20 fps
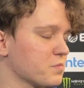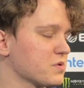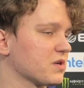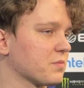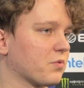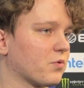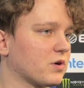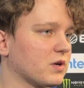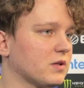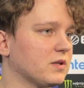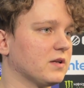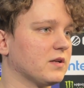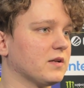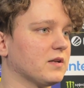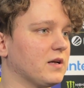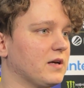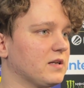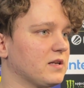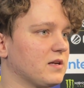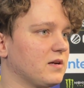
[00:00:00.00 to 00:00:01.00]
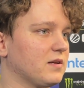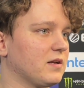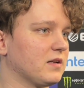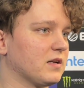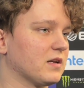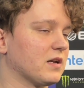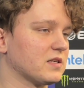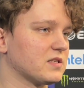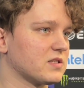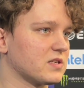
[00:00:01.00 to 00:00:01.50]
supported in
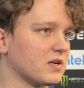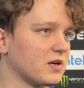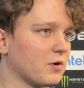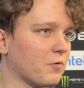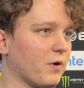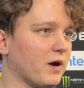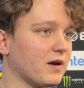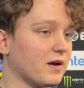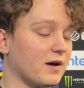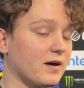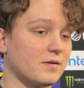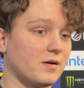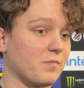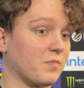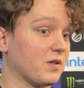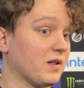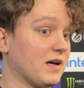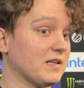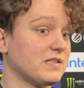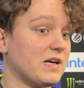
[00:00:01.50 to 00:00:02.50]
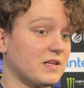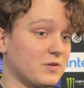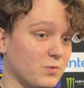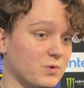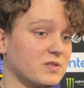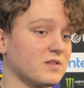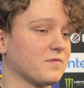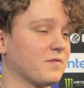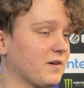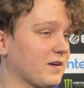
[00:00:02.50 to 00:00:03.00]
any necessary way, and I'm glad that
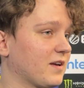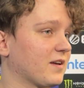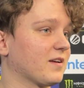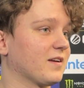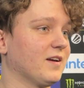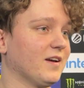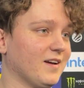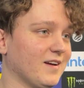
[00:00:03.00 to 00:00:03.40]
was a fucking